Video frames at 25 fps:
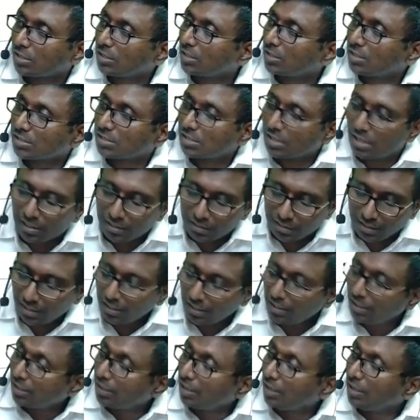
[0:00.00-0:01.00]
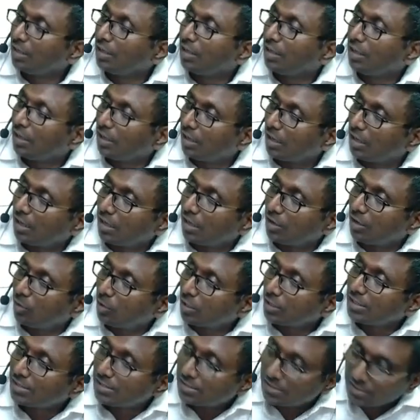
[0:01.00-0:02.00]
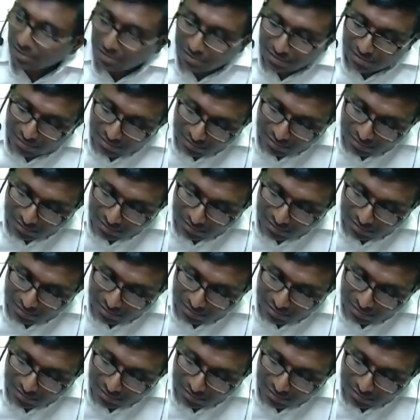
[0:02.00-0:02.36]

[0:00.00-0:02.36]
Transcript: It's not a. What is this?